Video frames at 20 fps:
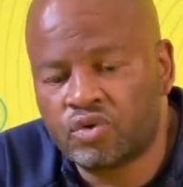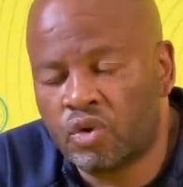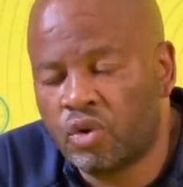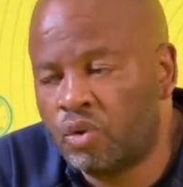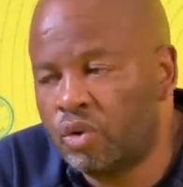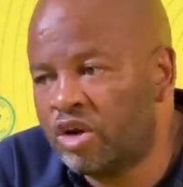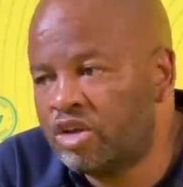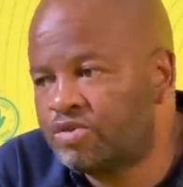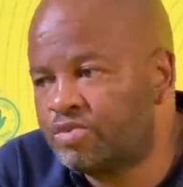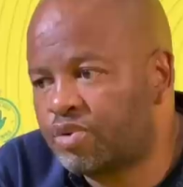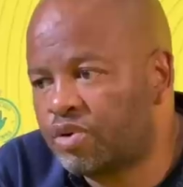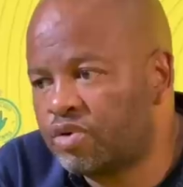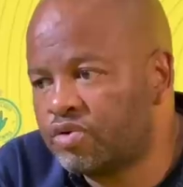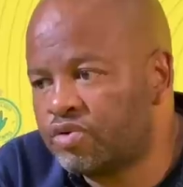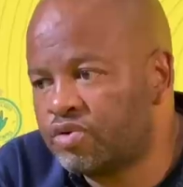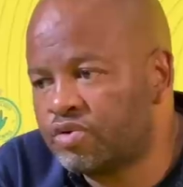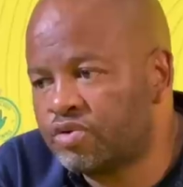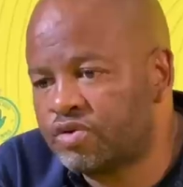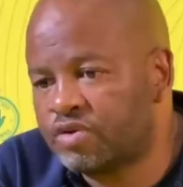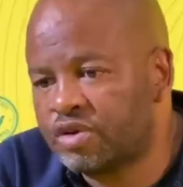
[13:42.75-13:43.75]
always
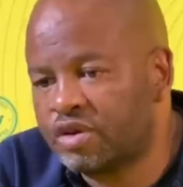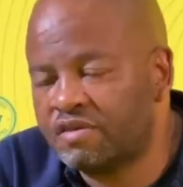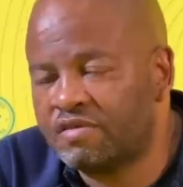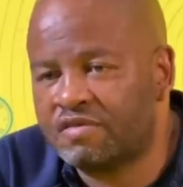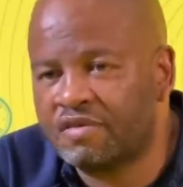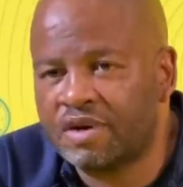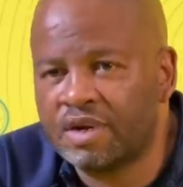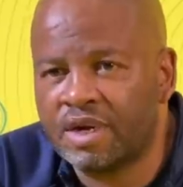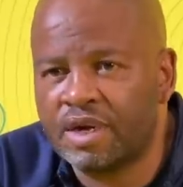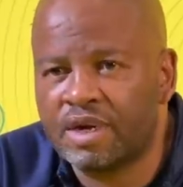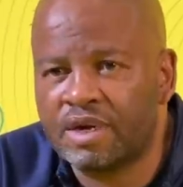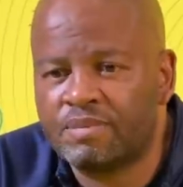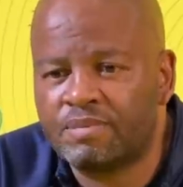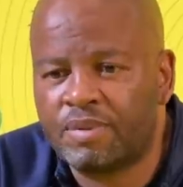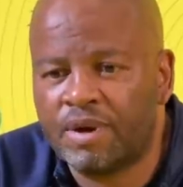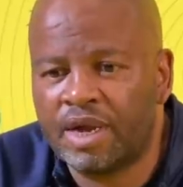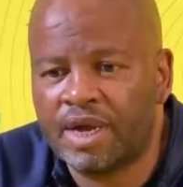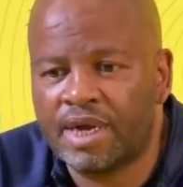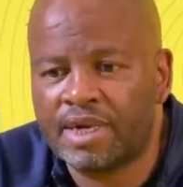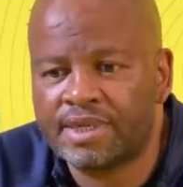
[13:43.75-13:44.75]
produce every year
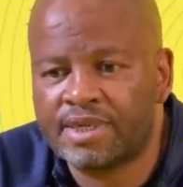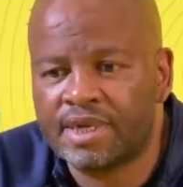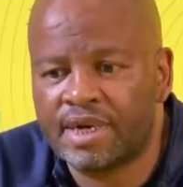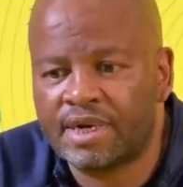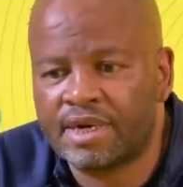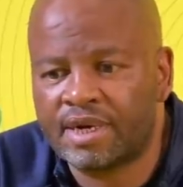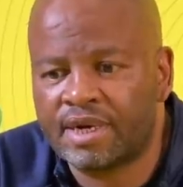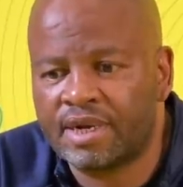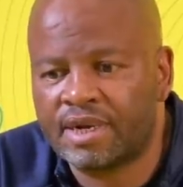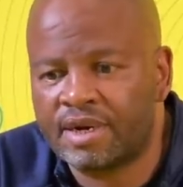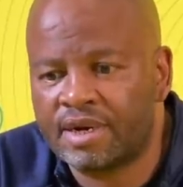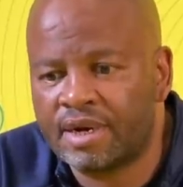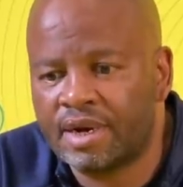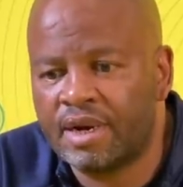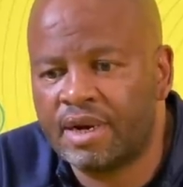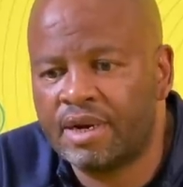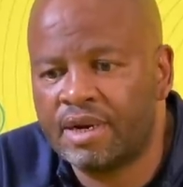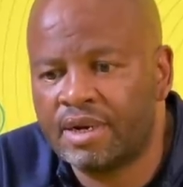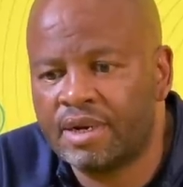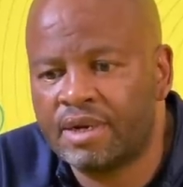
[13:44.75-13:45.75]
players that can
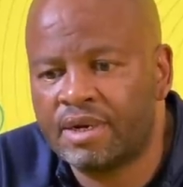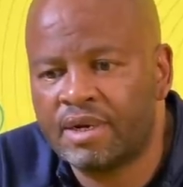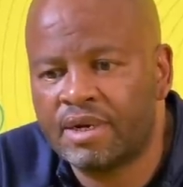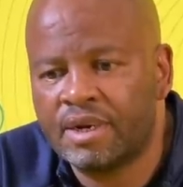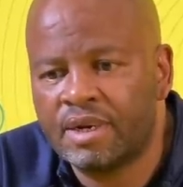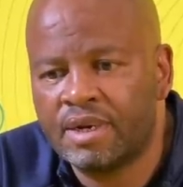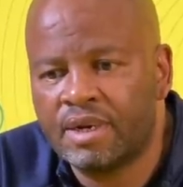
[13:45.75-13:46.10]
really